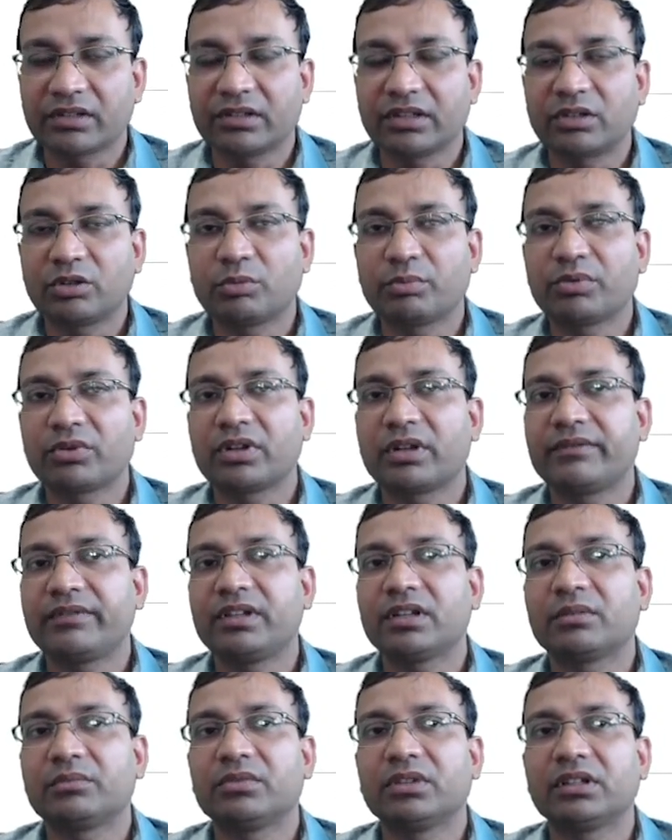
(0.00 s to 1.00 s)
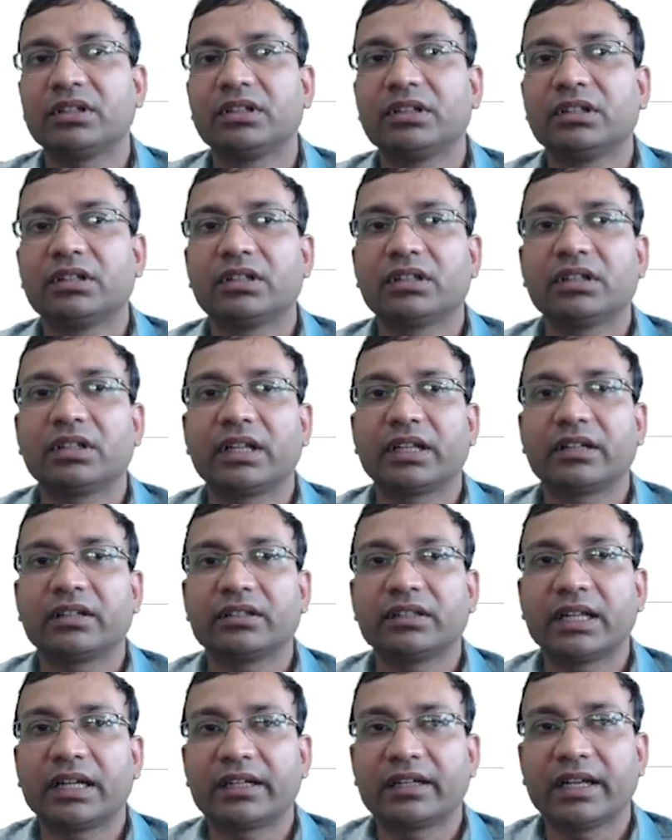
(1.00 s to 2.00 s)
depends on the topography of the
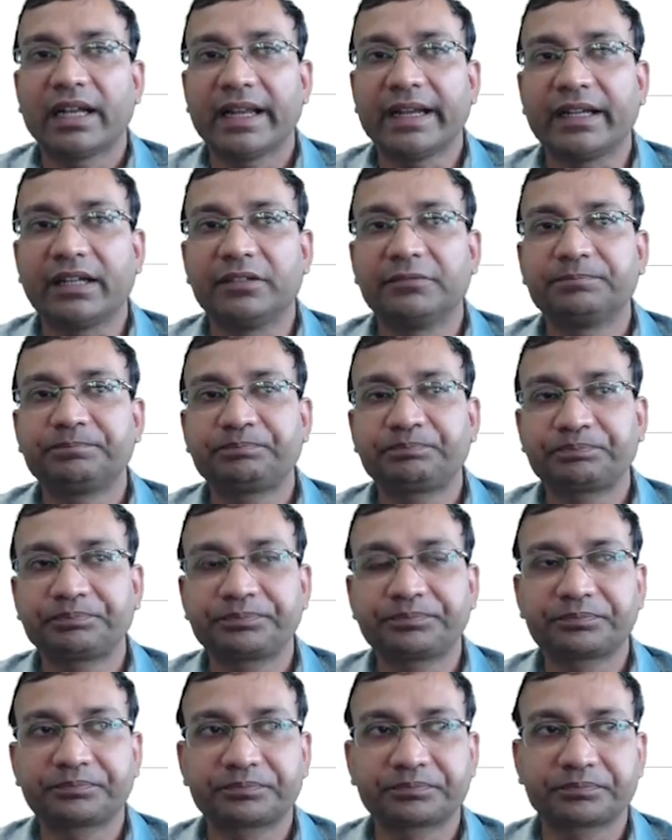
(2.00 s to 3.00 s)
like that land.